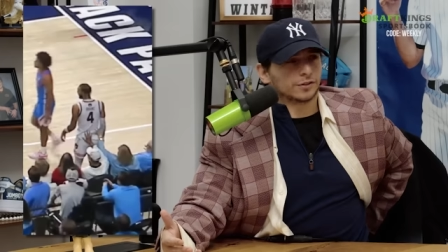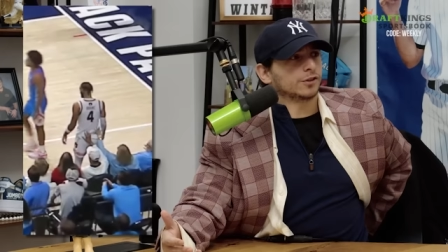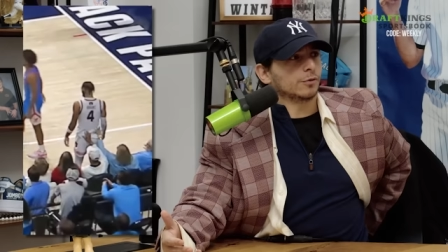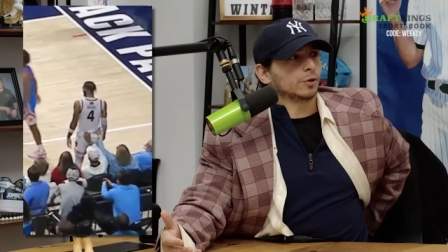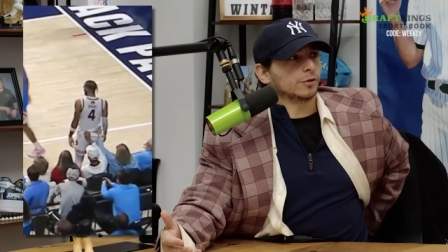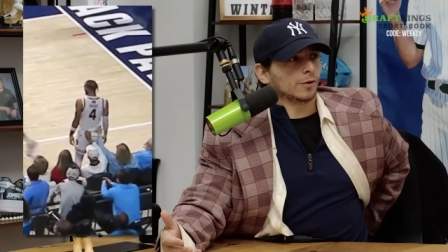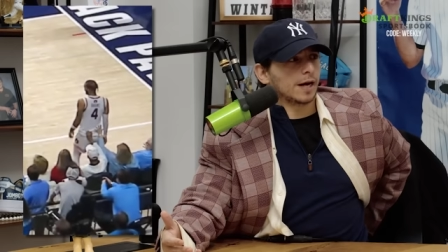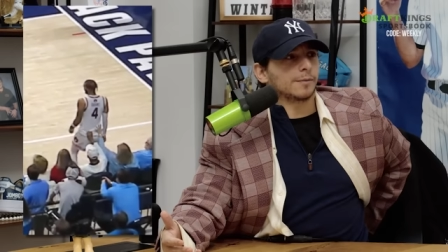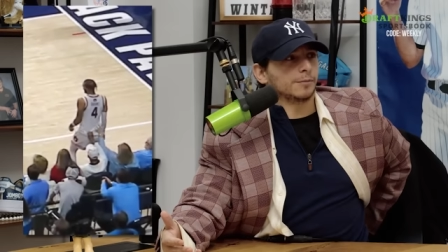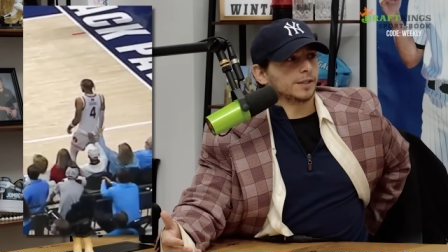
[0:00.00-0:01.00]
there's someone
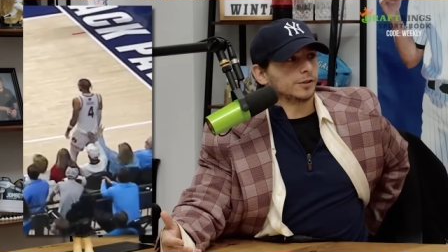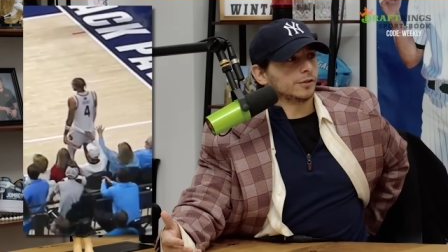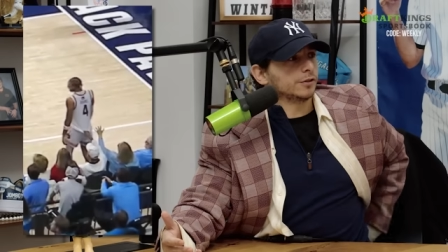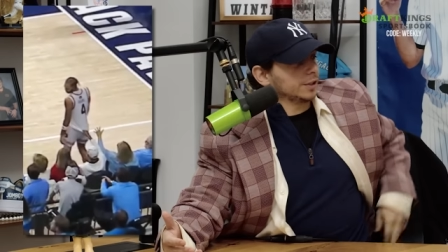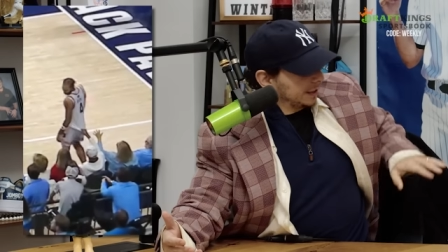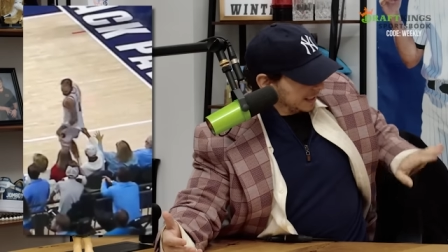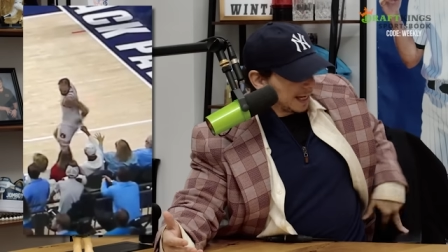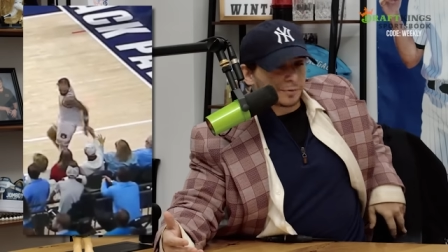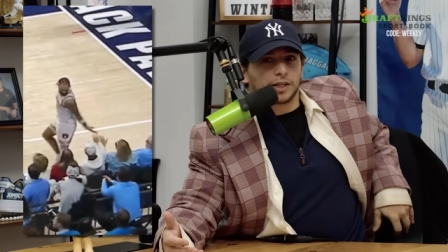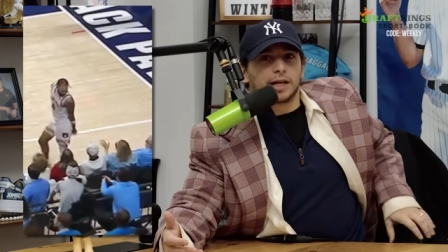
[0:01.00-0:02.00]
grabbing my jersey,
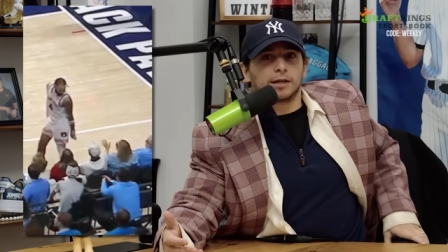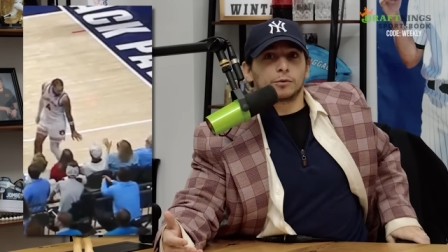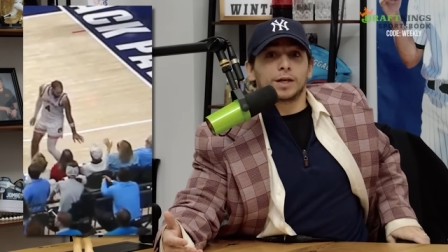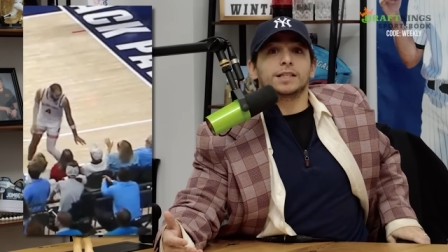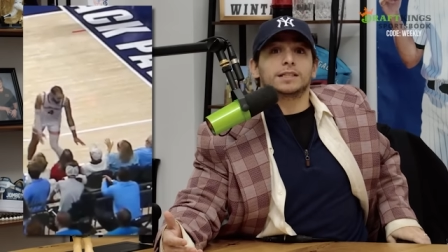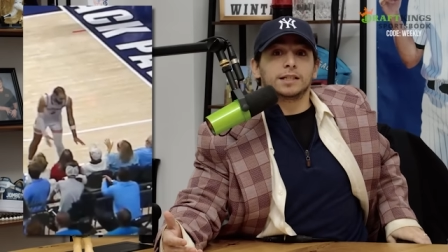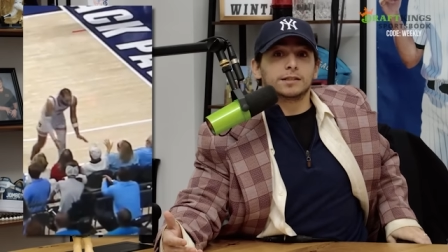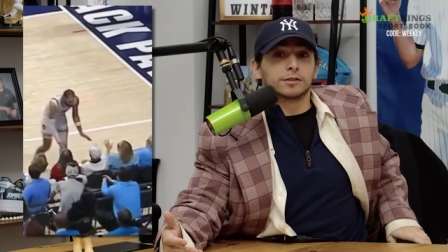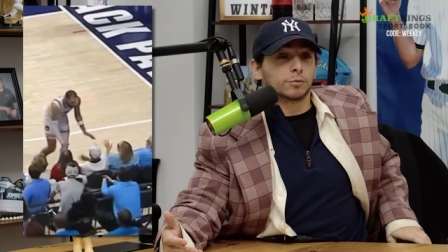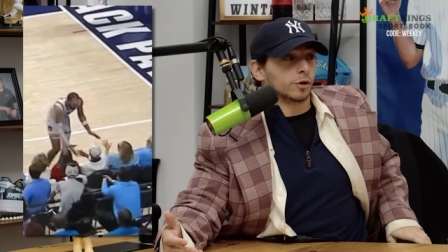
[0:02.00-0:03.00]
slaps the hand away,
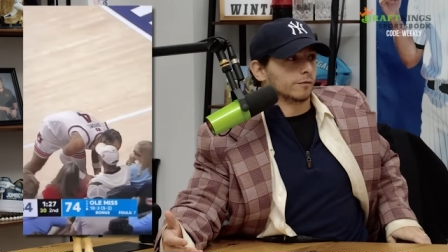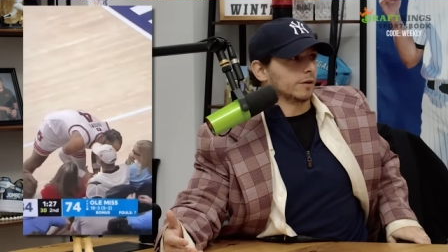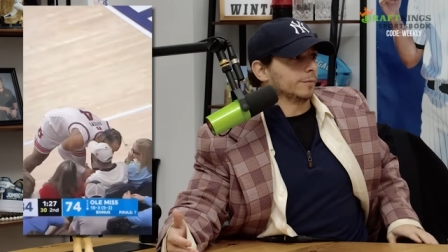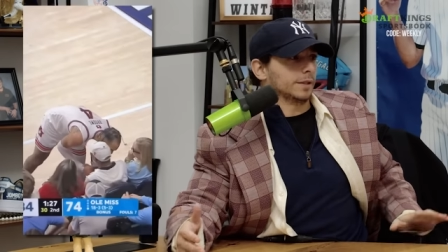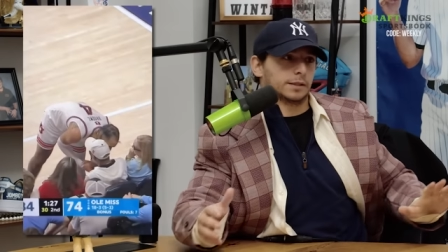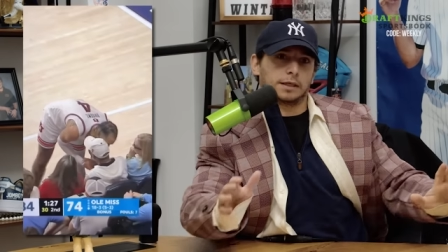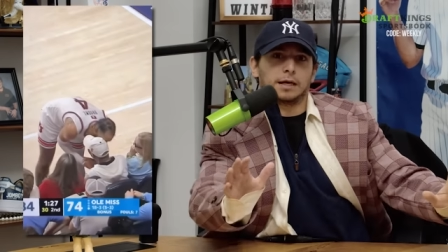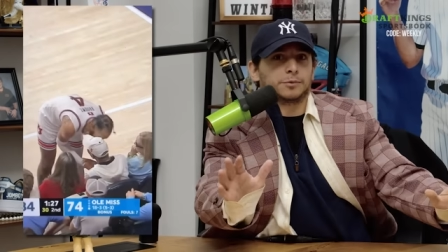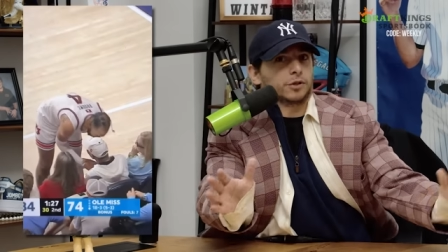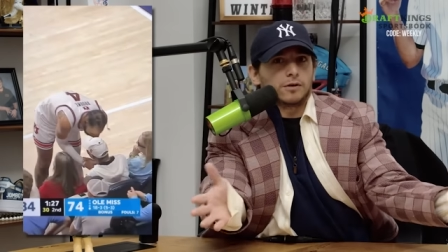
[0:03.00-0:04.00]
sees it's Morgan Freeman. He's like,
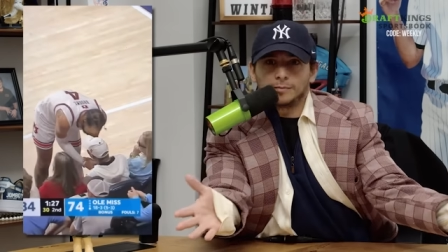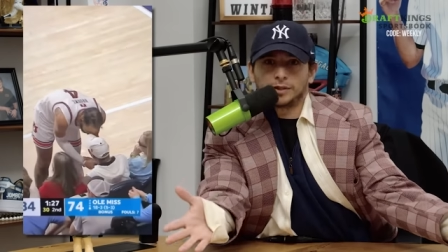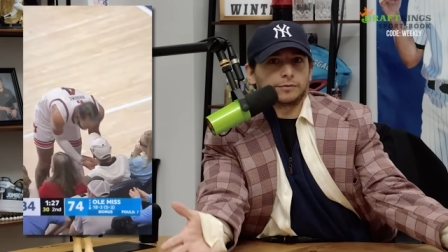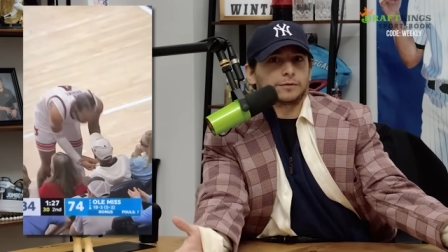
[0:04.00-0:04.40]
I'm sorry, Mr.